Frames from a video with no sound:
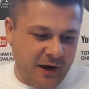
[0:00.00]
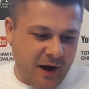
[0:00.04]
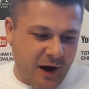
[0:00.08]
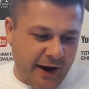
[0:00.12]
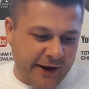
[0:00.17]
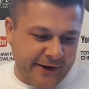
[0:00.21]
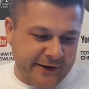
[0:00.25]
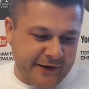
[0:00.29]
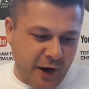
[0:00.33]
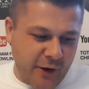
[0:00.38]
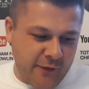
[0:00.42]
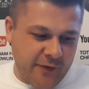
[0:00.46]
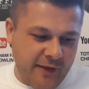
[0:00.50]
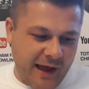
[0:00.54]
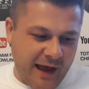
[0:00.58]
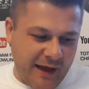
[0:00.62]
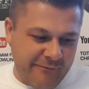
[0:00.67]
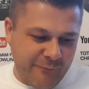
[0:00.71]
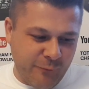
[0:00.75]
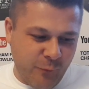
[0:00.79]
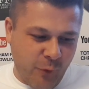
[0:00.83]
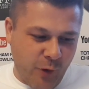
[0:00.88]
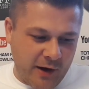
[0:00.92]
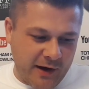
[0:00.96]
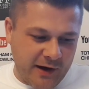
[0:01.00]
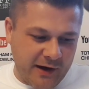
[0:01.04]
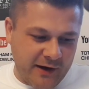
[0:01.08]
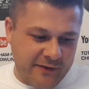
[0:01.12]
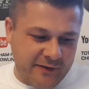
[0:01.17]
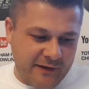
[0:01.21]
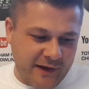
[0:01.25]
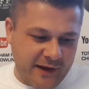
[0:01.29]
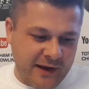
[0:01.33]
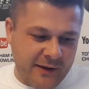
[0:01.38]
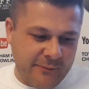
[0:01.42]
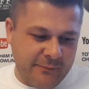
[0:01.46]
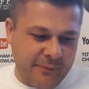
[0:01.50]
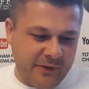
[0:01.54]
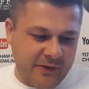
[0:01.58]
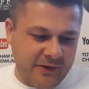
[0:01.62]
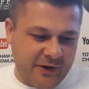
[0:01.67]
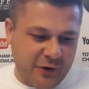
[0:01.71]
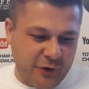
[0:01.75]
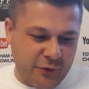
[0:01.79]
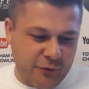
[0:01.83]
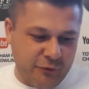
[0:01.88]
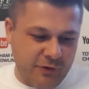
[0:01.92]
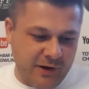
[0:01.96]
I know they haven't won anything, but the
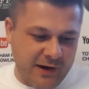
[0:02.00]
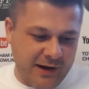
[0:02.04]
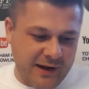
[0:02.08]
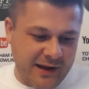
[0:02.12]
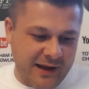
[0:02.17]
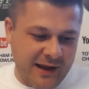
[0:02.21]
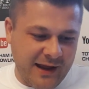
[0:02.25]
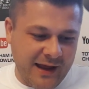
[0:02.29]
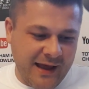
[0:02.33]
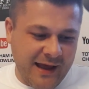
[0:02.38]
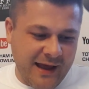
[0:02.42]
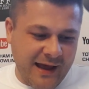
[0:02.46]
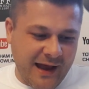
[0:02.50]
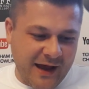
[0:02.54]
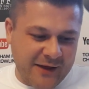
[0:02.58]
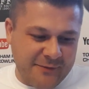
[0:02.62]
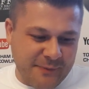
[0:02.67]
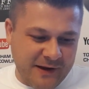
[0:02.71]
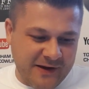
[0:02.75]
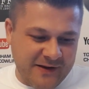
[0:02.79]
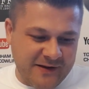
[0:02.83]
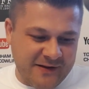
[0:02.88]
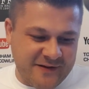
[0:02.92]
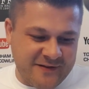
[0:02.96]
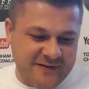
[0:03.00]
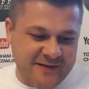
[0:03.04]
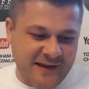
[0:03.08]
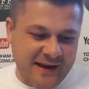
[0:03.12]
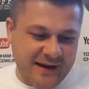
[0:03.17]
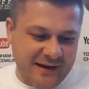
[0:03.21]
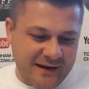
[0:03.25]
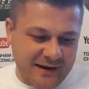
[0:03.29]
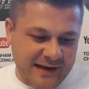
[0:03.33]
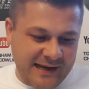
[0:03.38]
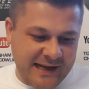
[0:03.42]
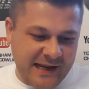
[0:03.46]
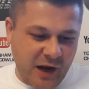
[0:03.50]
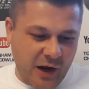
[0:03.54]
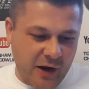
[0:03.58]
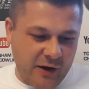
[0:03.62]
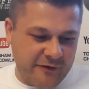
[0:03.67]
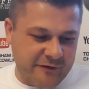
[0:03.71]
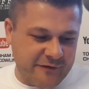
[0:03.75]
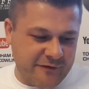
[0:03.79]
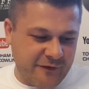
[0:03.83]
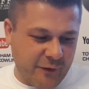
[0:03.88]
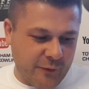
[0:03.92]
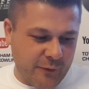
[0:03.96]
career has been steadily
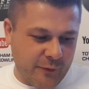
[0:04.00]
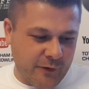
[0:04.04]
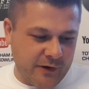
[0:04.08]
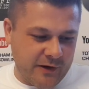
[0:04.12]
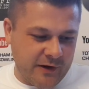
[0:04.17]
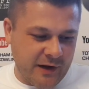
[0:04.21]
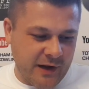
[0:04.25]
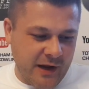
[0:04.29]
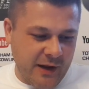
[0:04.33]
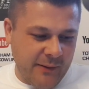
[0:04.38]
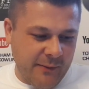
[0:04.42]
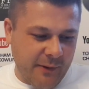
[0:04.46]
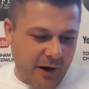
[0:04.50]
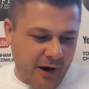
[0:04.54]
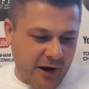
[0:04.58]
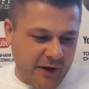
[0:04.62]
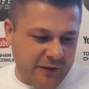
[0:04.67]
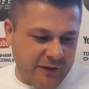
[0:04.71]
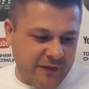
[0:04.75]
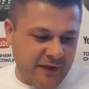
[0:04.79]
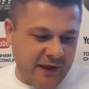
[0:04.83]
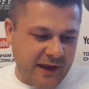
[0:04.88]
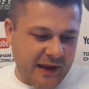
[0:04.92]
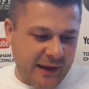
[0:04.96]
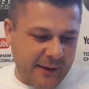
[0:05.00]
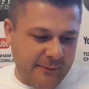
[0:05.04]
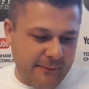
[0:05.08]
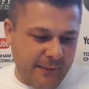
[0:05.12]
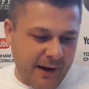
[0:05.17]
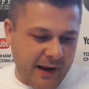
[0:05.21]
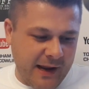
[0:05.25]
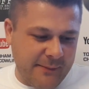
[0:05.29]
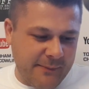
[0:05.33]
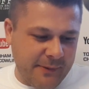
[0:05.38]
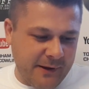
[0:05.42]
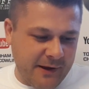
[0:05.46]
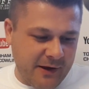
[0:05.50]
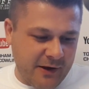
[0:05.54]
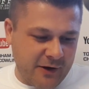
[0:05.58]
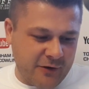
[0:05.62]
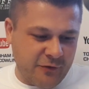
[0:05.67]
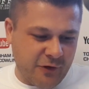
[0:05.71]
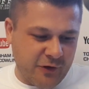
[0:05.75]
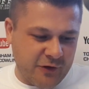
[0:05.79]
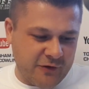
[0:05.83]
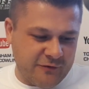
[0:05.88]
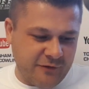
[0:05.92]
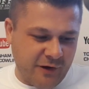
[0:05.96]
going forward. But I think it may be at a
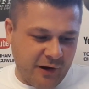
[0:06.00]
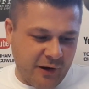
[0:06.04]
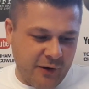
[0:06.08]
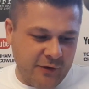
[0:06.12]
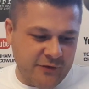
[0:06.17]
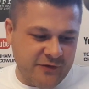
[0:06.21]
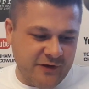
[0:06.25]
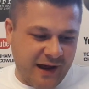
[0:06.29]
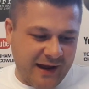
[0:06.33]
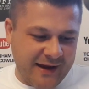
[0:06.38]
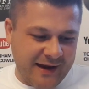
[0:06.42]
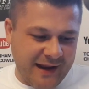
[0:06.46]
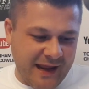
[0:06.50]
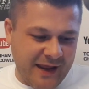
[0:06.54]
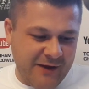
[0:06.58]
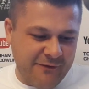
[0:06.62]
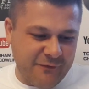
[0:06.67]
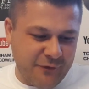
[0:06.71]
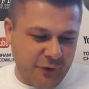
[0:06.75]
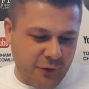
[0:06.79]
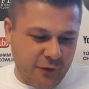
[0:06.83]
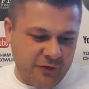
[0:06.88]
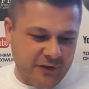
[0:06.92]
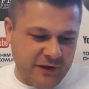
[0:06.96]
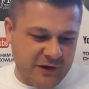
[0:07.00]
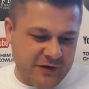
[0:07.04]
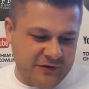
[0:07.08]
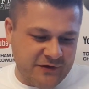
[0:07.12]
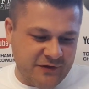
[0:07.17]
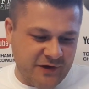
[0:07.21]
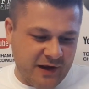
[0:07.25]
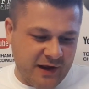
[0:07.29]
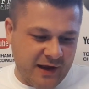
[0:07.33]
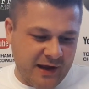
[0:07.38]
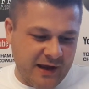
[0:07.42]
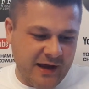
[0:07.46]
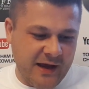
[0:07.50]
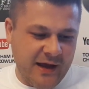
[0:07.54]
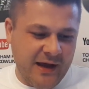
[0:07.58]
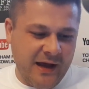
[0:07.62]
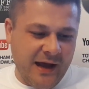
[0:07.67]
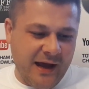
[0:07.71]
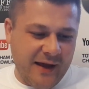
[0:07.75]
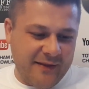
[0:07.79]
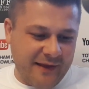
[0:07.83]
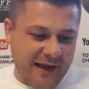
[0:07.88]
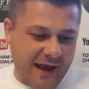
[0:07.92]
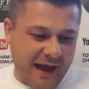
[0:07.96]
crossroads, and if not this year,
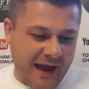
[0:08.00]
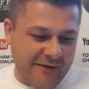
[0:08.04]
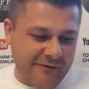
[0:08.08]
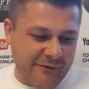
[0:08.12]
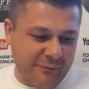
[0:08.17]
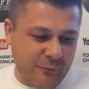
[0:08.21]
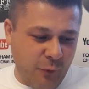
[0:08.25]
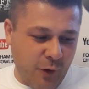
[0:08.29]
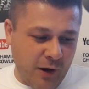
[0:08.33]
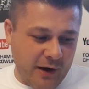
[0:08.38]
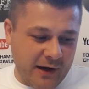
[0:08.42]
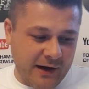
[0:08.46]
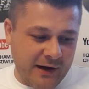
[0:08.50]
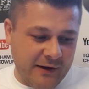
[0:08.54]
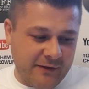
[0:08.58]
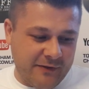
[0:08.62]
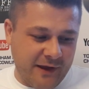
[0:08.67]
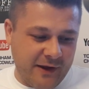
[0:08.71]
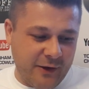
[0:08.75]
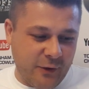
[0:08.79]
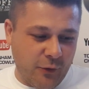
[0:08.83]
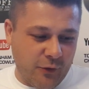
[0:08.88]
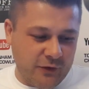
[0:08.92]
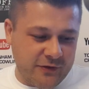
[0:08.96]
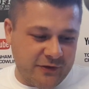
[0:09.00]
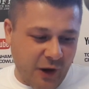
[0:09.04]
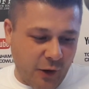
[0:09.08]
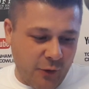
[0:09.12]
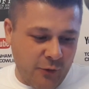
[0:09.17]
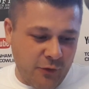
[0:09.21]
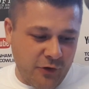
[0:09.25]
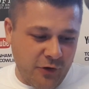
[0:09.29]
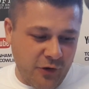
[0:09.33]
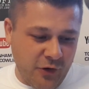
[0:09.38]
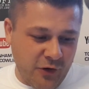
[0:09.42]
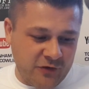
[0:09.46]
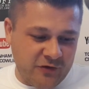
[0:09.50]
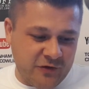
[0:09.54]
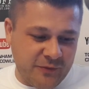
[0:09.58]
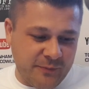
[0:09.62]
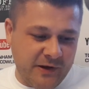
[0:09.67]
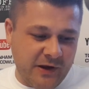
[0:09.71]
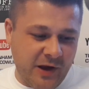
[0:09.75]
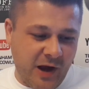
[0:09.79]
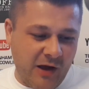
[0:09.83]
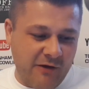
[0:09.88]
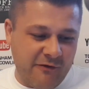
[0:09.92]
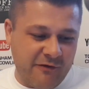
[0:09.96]
and they haven't won anything, or don't look to
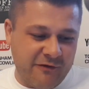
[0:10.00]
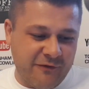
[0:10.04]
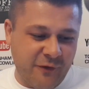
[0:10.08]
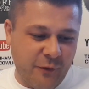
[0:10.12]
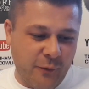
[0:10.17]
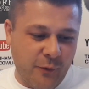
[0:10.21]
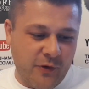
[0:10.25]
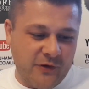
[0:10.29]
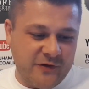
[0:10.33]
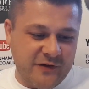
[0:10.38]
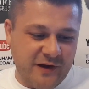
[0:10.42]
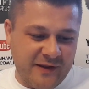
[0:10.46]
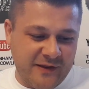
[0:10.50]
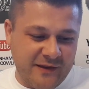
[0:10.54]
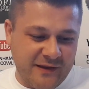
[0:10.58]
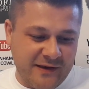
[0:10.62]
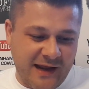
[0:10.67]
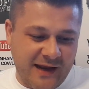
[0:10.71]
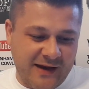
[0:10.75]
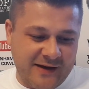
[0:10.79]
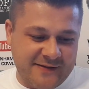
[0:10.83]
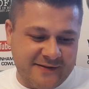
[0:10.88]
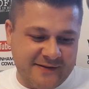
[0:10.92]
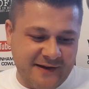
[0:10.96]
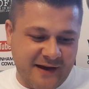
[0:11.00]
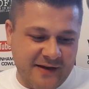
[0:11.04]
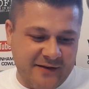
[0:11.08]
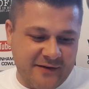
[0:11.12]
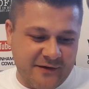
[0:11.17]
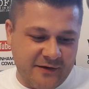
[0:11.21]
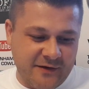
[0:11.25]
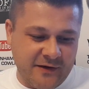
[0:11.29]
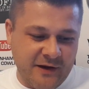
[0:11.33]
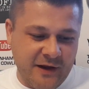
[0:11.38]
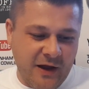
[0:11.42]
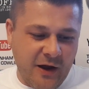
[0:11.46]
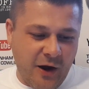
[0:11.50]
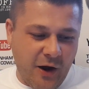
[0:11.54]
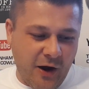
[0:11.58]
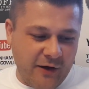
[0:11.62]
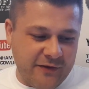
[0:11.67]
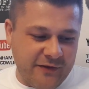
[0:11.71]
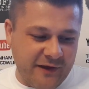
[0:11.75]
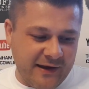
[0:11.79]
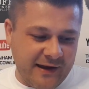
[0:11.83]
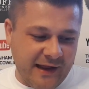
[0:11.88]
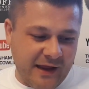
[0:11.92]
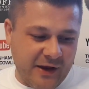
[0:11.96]
be going forwards in the next season, I
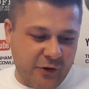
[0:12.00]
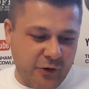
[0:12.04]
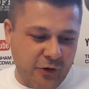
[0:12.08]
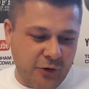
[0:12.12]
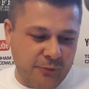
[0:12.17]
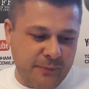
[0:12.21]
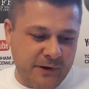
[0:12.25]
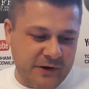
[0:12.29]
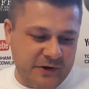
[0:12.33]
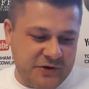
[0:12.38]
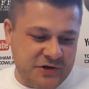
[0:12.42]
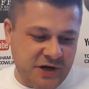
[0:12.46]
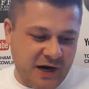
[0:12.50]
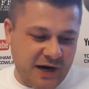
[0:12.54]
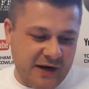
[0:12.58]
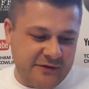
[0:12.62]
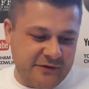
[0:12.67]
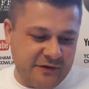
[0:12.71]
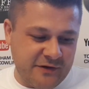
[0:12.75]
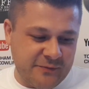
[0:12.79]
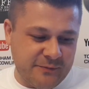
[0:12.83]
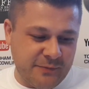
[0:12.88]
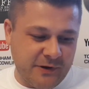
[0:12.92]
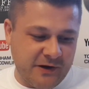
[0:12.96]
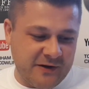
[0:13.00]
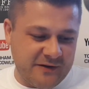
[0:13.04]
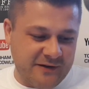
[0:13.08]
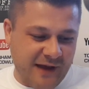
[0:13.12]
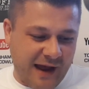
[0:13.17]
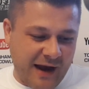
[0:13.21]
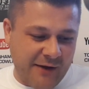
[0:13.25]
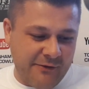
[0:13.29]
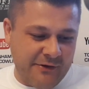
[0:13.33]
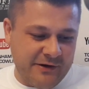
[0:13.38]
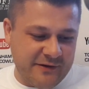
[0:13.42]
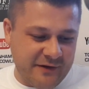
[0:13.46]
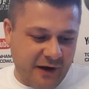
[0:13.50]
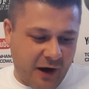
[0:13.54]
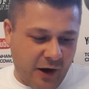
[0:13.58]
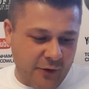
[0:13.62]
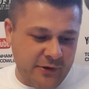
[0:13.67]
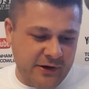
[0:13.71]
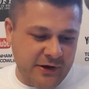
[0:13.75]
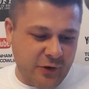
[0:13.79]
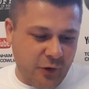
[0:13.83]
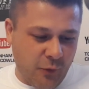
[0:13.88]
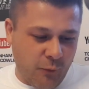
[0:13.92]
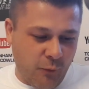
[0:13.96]
think there could be changes because Harry's
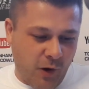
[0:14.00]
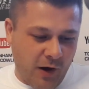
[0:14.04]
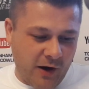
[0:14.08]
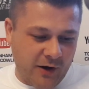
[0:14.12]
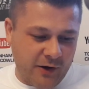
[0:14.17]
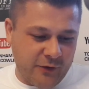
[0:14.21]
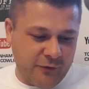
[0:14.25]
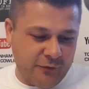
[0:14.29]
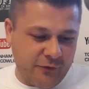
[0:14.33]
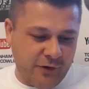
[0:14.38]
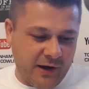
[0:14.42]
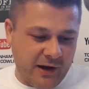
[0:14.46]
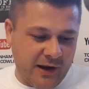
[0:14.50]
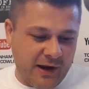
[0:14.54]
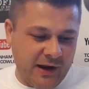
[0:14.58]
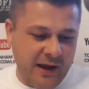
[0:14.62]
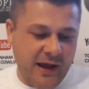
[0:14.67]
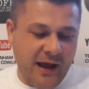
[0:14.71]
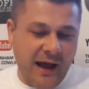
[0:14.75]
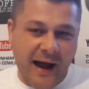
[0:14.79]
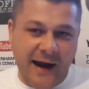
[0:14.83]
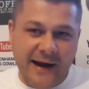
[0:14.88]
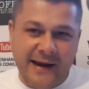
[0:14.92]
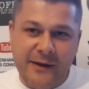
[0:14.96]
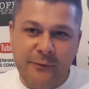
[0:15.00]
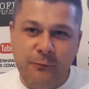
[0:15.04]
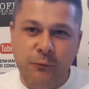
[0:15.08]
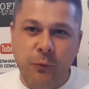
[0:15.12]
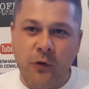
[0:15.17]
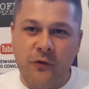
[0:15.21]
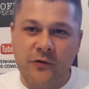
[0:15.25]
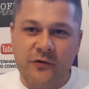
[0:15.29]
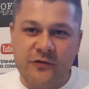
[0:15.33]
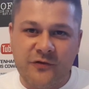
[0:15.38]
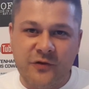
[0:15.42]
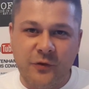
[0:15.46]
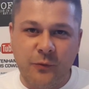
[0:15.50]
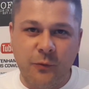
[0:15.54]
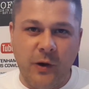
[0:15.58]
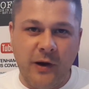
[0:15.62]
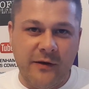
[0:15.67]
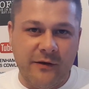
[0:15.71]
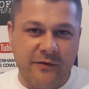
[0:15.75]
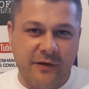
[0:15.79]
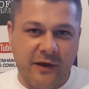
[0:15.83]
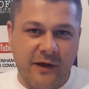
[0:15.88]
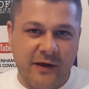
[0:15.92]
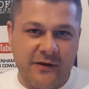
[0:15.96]
only got one career and he wants to
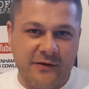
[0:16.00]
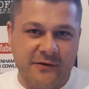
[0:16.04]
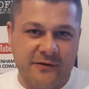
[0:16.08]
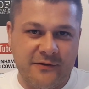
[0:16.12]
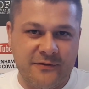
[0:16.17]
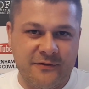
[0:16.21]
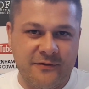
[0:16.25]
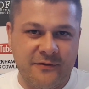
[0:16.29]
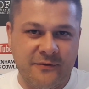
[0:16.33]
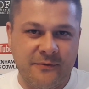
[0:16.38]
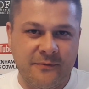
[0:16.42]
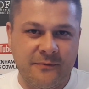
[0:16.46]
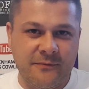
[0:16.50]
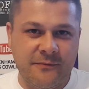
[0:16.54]
win things.